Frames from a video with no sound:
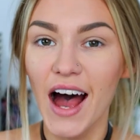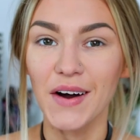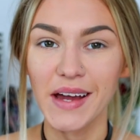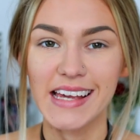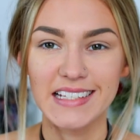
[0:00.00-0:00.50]

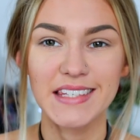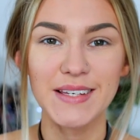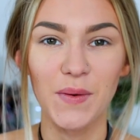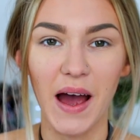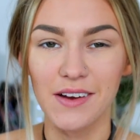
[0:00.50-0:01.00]
Okay,
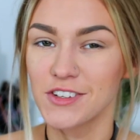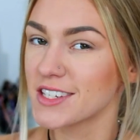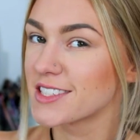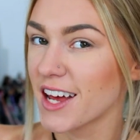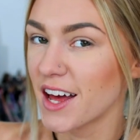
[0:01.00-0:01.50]
so I have
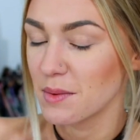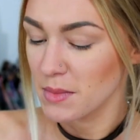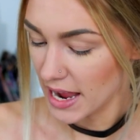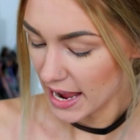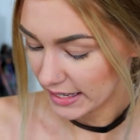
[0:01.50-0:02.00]
just done
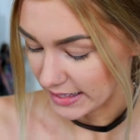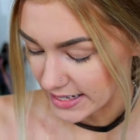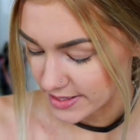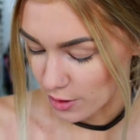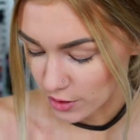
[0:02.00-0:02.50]
my
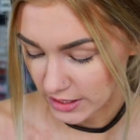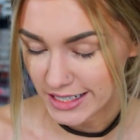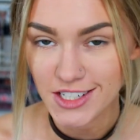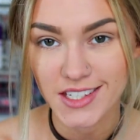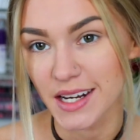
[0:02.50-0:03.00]
highlights on
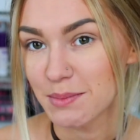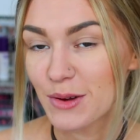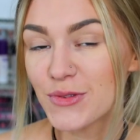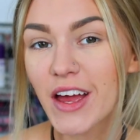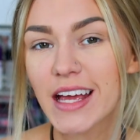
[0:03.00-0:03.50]
each side of
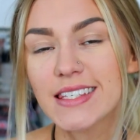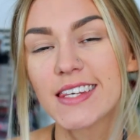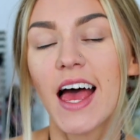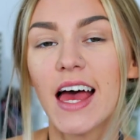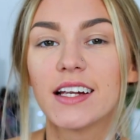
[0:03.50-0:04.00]
my face.
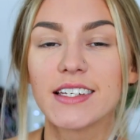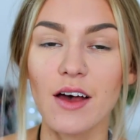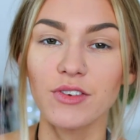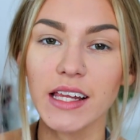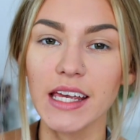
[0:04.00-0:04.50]

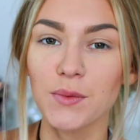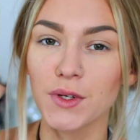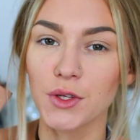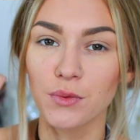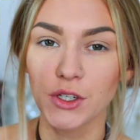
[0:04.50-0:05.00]
Definitely
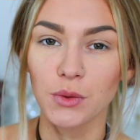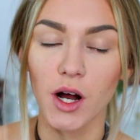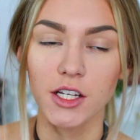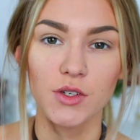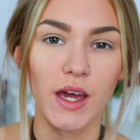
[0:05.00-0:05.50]
with the real
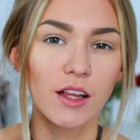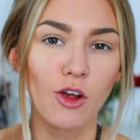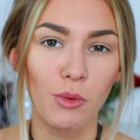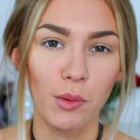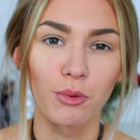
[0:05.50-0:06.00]
one you get a
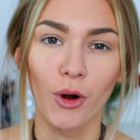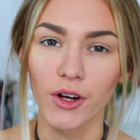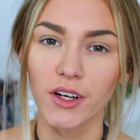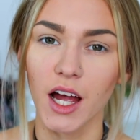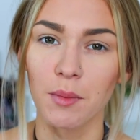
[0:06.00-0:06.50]
lot more
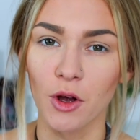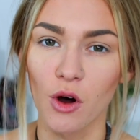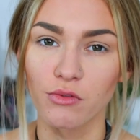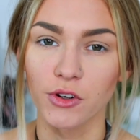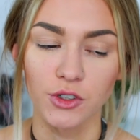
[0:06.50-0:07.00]
product coming
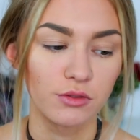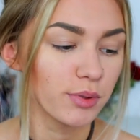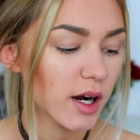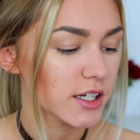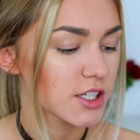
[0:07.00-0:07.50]
off on your
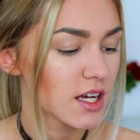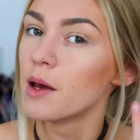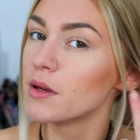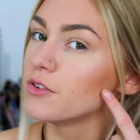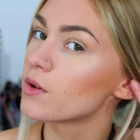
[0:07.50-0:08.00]
brush.
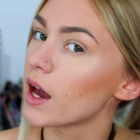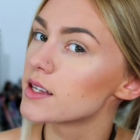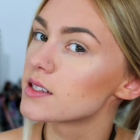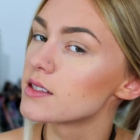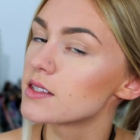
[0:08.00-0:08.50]
If you
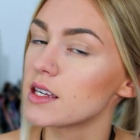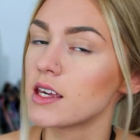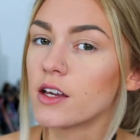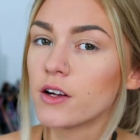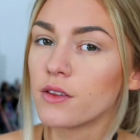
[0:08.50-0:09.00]
guys can see
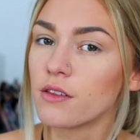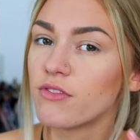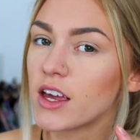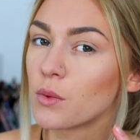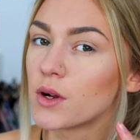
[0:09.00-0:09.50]
here, the
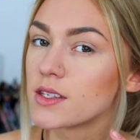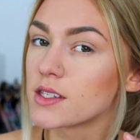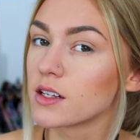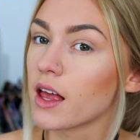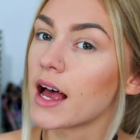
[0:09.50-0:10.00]
fake one
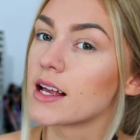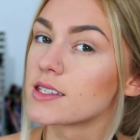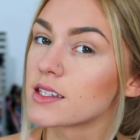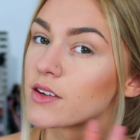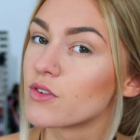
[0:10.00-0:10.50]
still
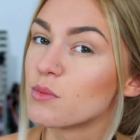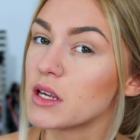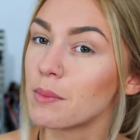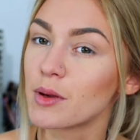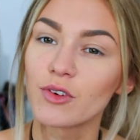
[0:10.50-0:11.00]
has given
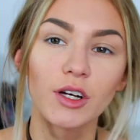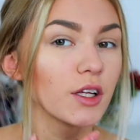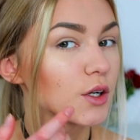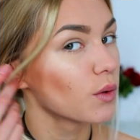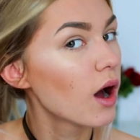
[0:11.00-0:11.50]
me a bit of a
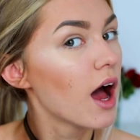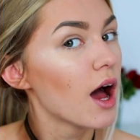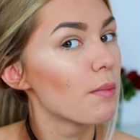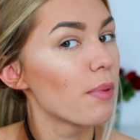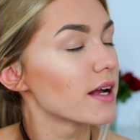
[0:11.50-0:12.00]
glow,
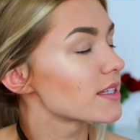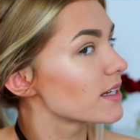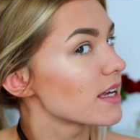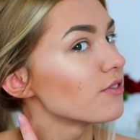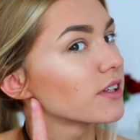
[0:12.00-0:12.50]
but
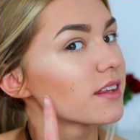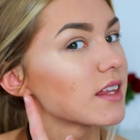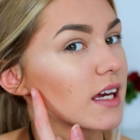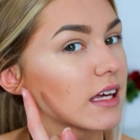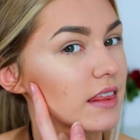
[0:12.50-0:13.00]
I definitely
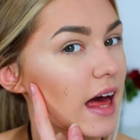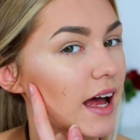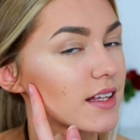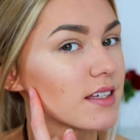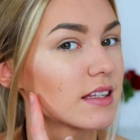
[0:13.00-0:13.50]
think
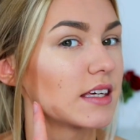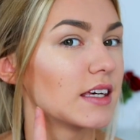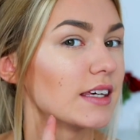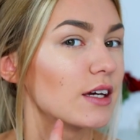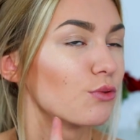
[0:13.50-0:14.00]
that
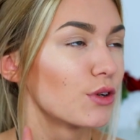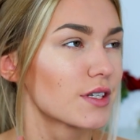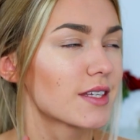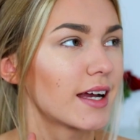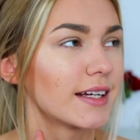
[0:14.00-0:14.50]
the real
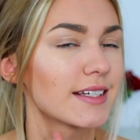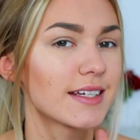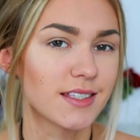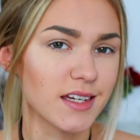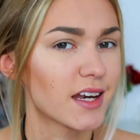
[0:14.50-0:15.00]
side
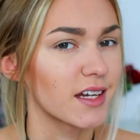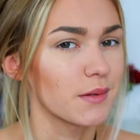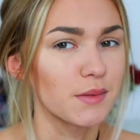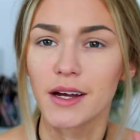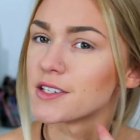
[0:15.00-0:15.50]
is 10
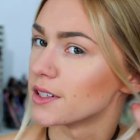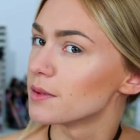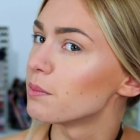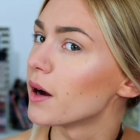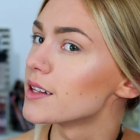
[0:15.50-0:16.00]
times
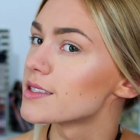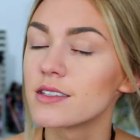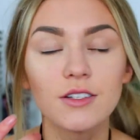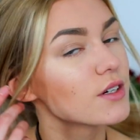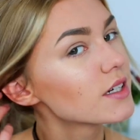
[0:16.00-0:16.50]
better, but
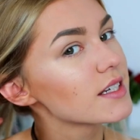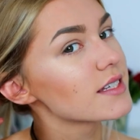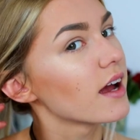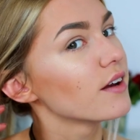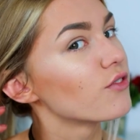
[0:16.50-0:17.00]
you can
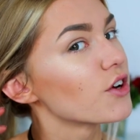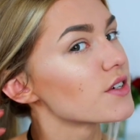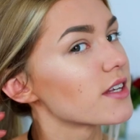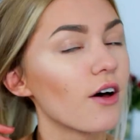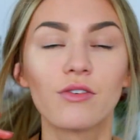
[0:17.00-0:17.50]
decide for
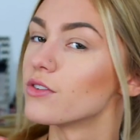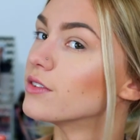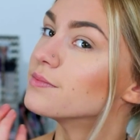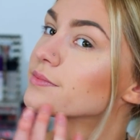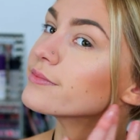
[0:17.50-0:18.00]
yourself.
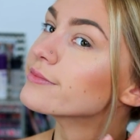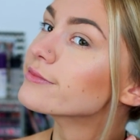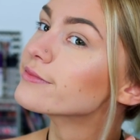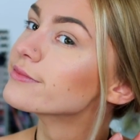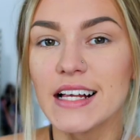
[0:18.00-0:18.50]

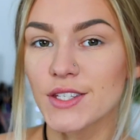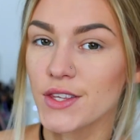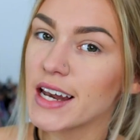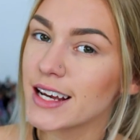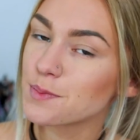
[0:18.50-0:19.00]
So
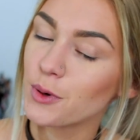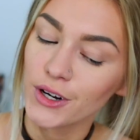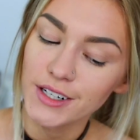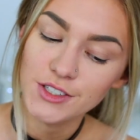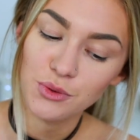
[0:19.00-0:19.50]
the next
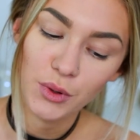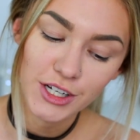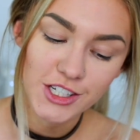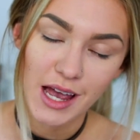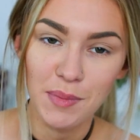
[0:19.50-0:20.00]
product
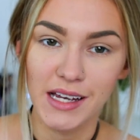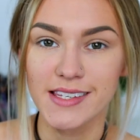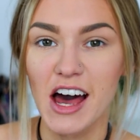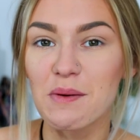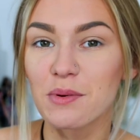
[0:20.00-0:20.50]
which I
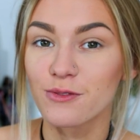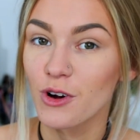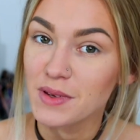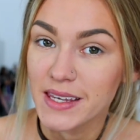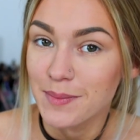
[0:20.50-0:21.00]
picked up
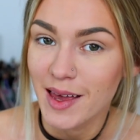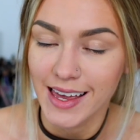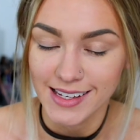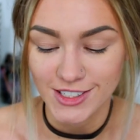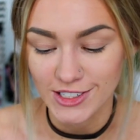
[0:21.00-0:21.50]
from
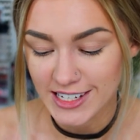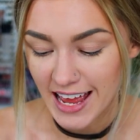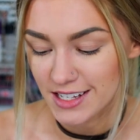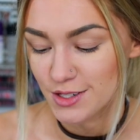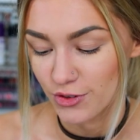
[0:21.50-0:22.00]
eBay to
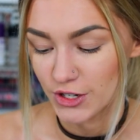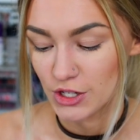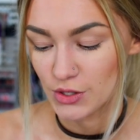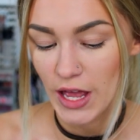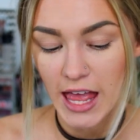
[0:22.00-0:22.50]
test for
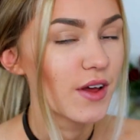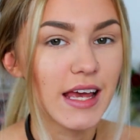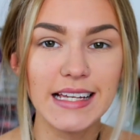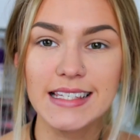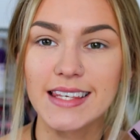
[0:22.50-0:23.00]
you
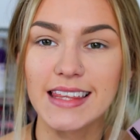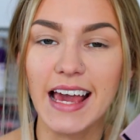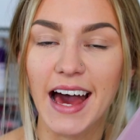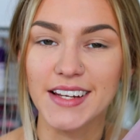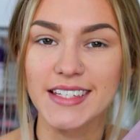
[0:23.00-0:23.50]
is
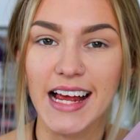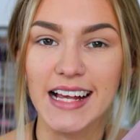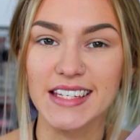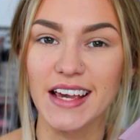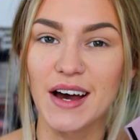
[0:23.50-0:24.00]
the
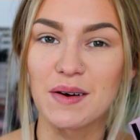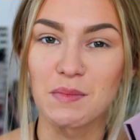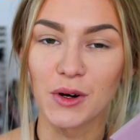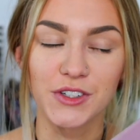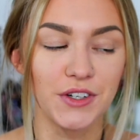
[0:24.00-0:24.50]
Anastasia
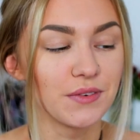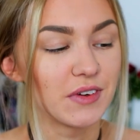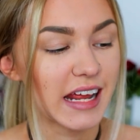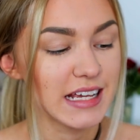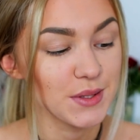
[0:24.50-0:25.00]
Modern
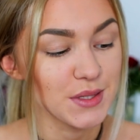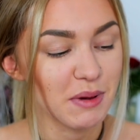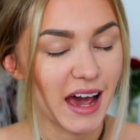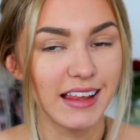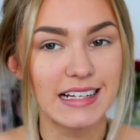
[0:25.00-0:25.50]
Renaissance
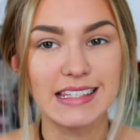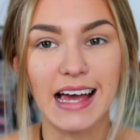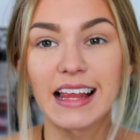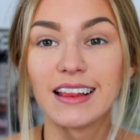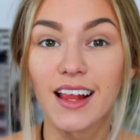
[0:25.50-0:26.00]
palette.
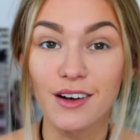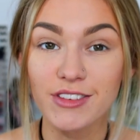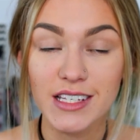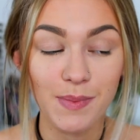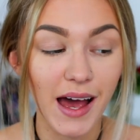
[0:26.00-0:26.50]
I
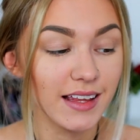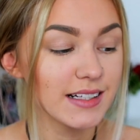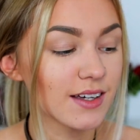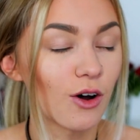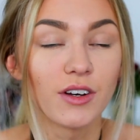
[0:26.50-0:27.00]
love this
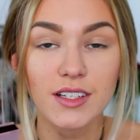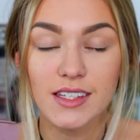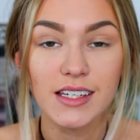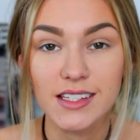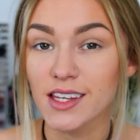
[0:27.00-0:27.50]
palette,
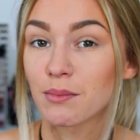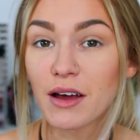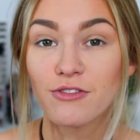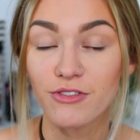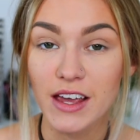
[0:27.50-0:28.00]
honestly, it's like
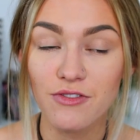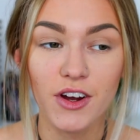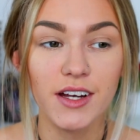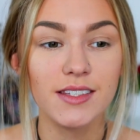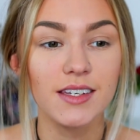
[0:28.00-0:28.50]
my
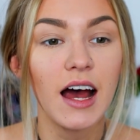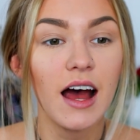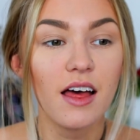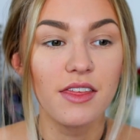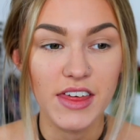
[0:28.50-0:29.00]
favourite
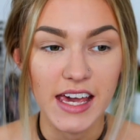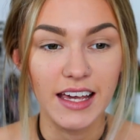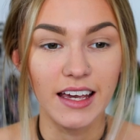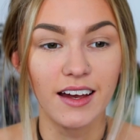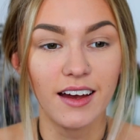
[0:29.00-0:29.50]

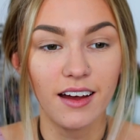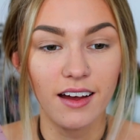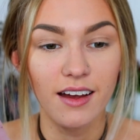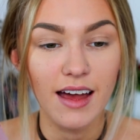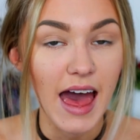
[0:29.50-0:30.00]
thing
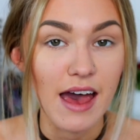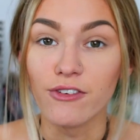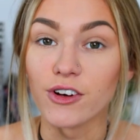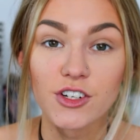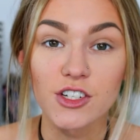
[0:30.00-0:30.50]

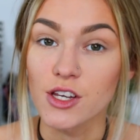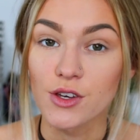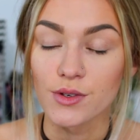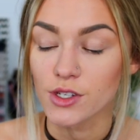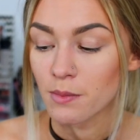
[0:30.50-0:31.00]
ever to
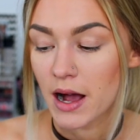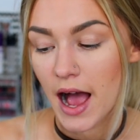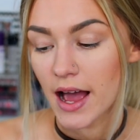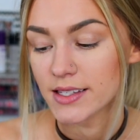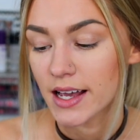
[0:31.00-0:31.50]
use on my
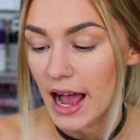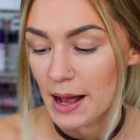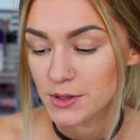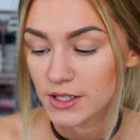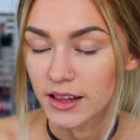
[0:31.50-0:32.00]
eyes. I
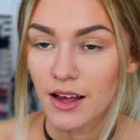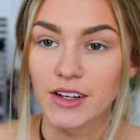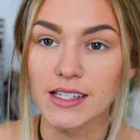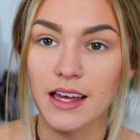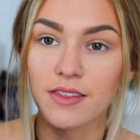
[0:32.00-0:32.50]
absolutely love
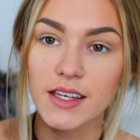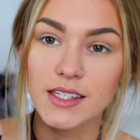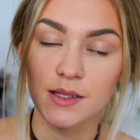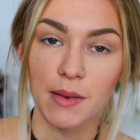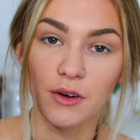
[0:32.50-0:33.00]
it and
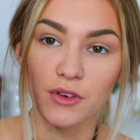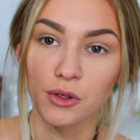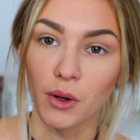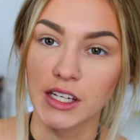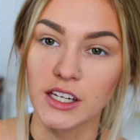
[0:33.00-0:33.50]
this is my
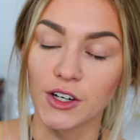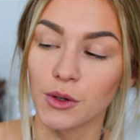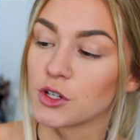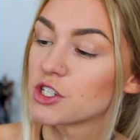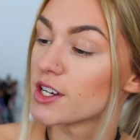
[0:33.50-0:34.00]
real one
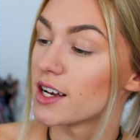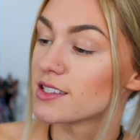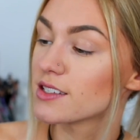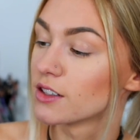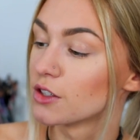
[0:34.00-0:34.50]
here which
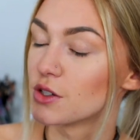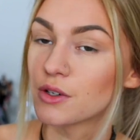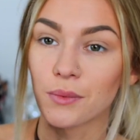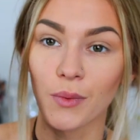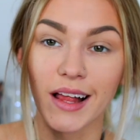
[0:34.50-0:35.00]
does
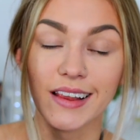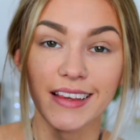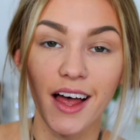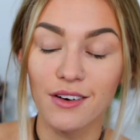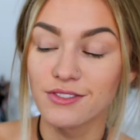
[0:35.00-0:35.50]
look well
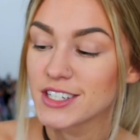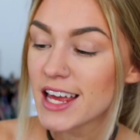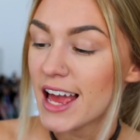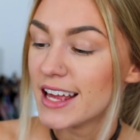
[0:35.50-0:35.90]
loved.